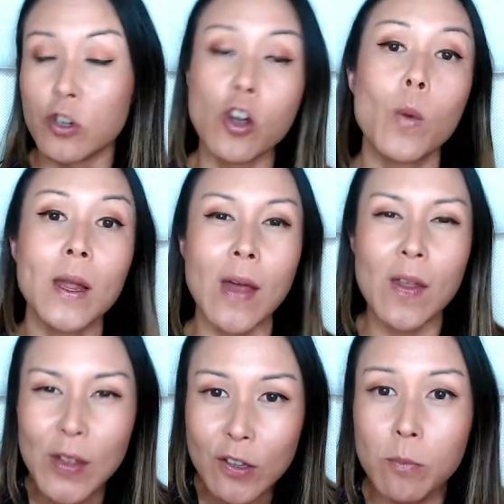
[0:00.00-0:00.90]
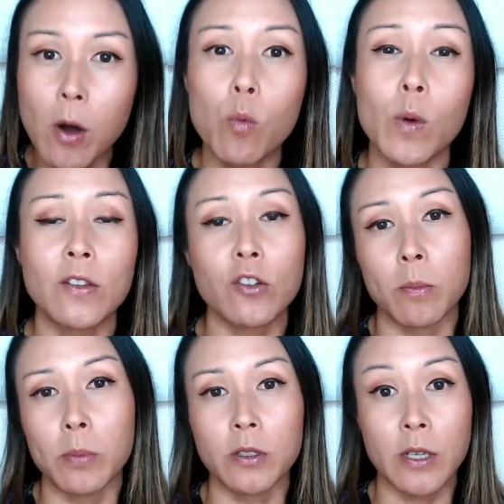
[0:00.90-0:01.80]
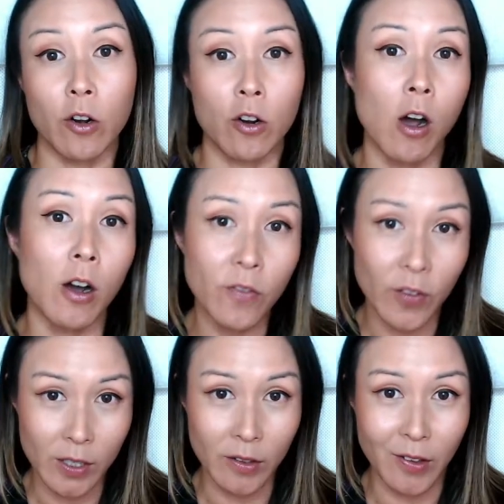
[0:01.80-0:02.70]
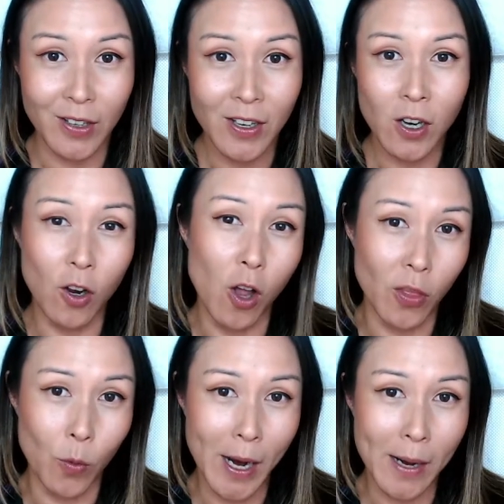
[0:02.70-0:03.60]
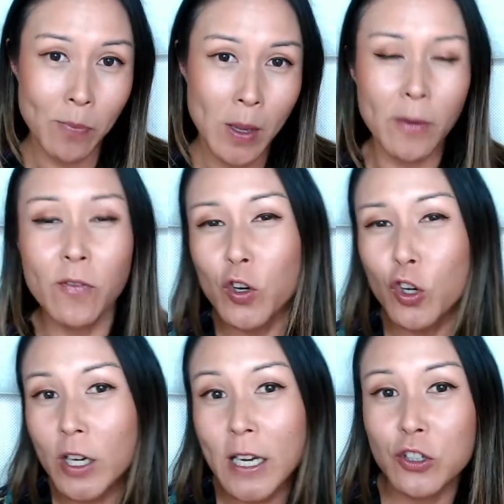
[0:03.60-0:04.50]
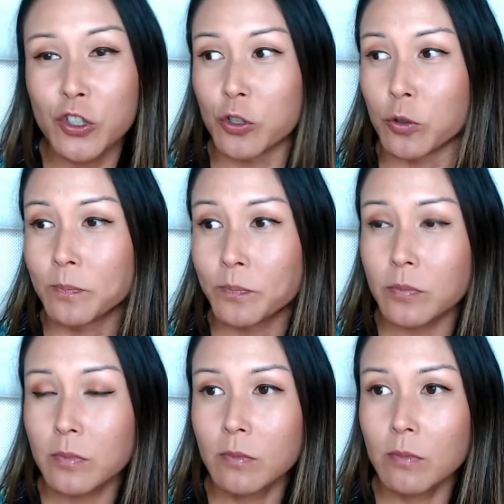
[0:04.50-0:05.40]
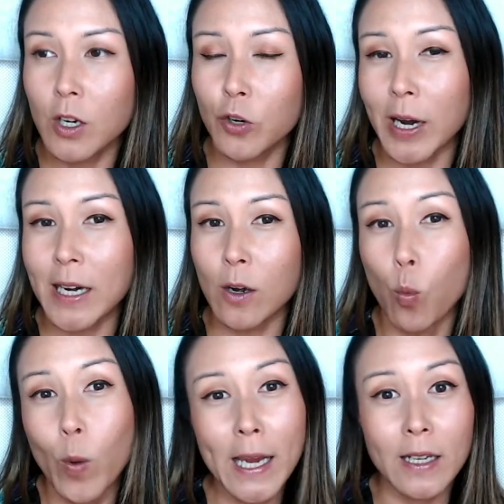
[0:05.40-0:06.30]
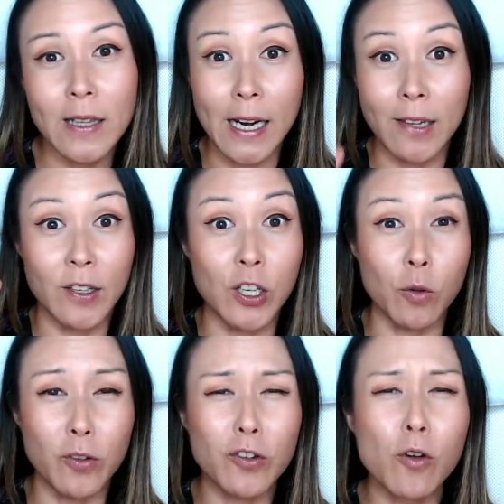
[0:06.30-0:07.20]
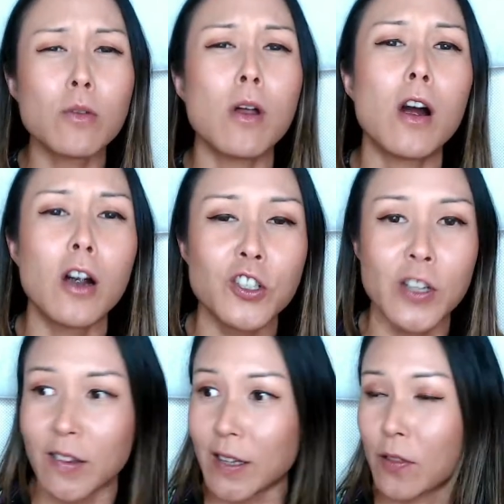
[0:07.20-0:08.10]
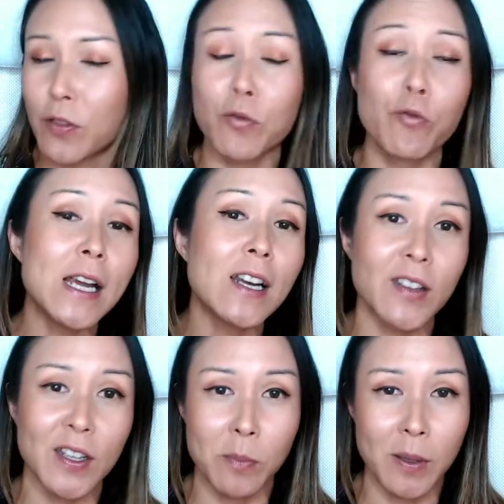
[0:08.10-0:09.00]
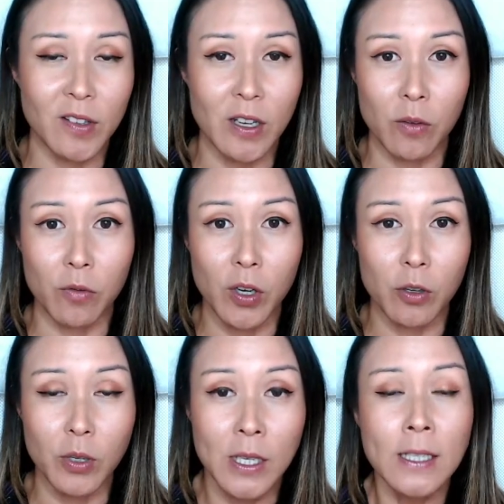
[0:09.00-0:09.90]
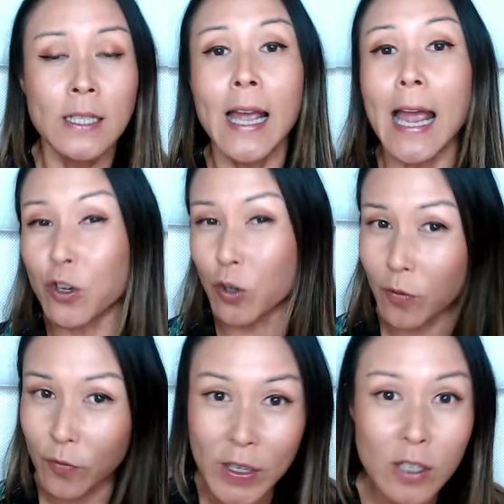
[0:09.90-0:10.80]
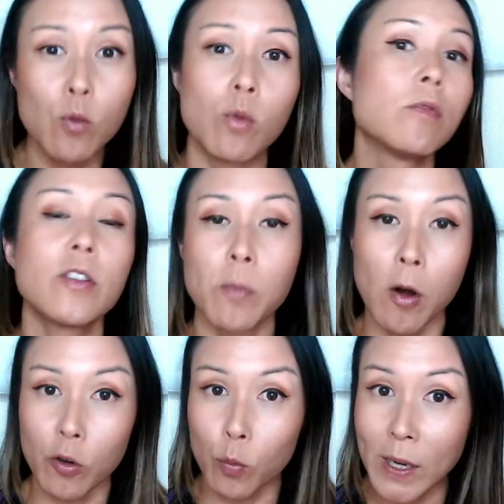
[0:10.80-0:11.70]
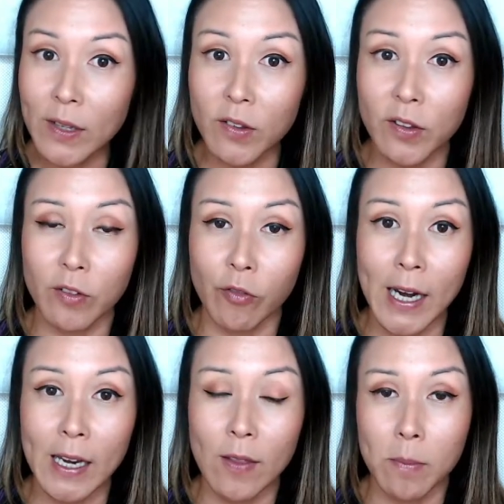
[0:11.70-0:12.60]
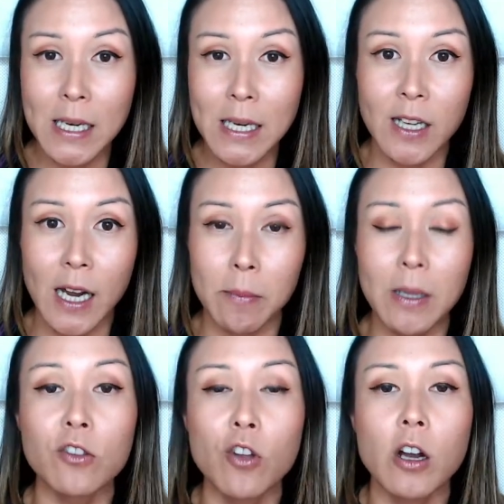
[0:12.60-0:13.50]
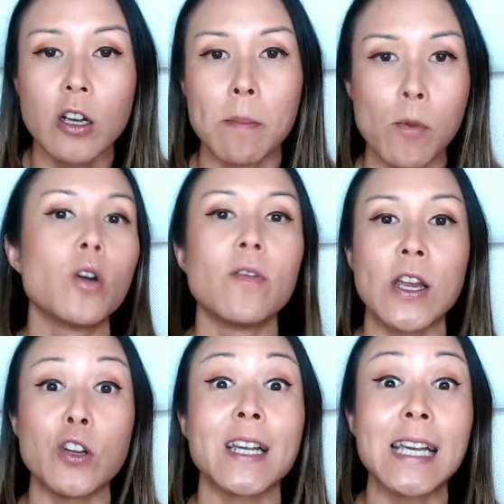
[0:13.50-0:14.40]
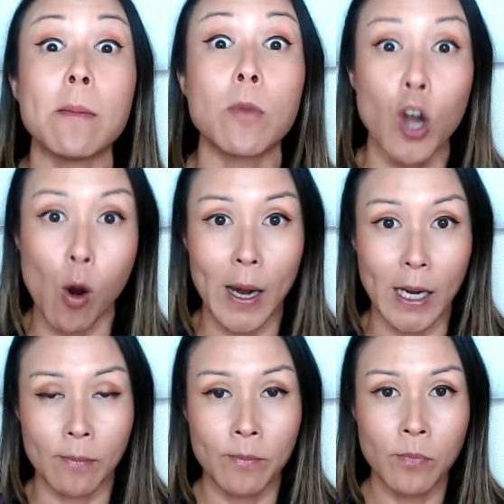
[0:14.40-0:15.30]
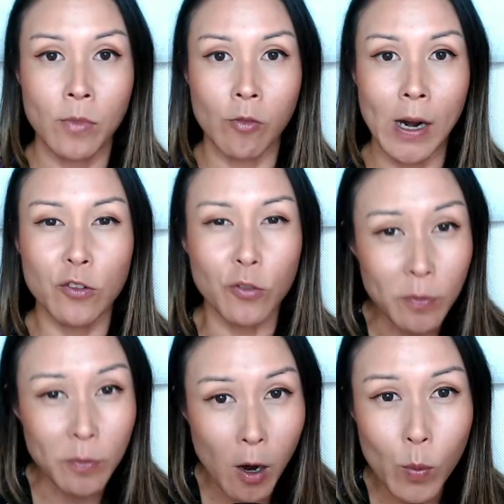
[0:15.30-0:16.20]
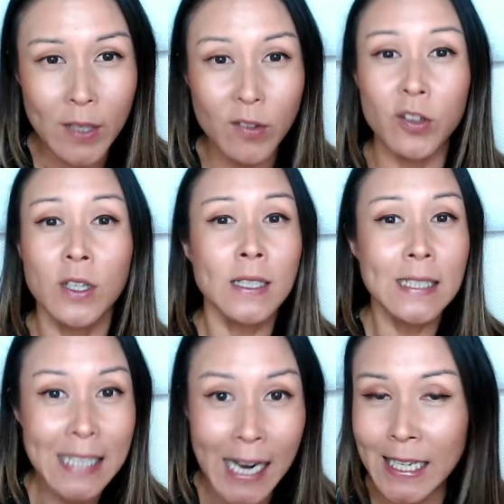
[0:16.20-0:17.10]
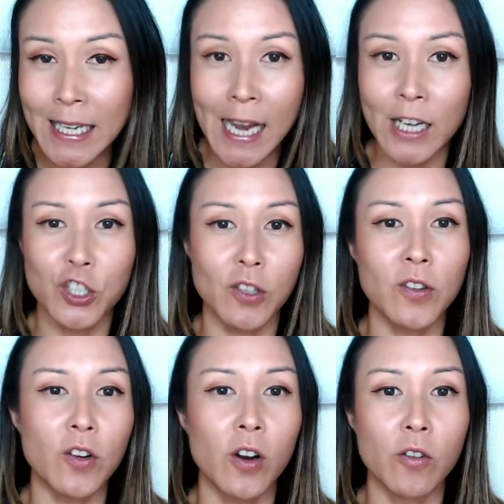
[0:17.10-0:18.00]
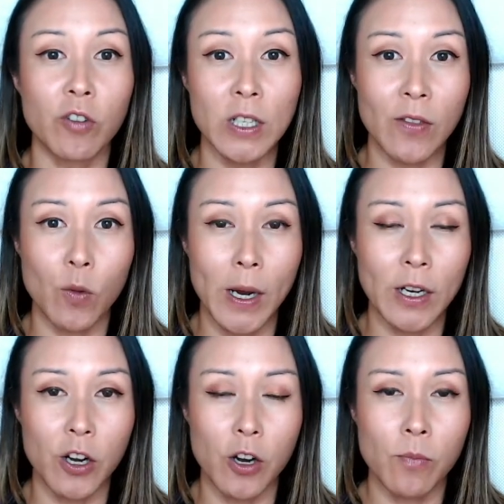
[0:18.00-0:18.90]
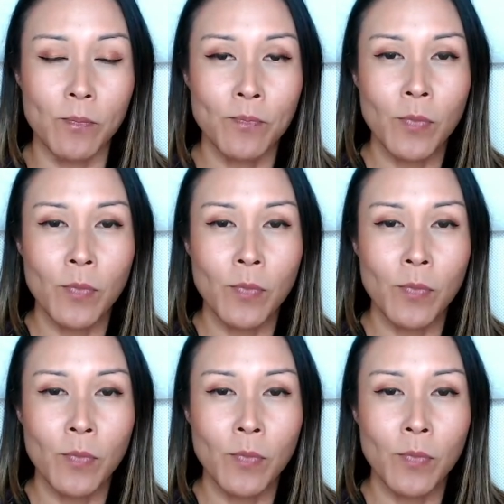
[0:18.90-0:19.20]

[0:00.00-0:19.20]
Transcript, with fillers: knowing that these small wins are building our confidence along the way. But if you're looking to create a win that is you know so large that it's like three to six months down the road and you don't feel smaller wins right in the meantime is not going to motivate you to keep going right so small wins tiny actions are really the way to go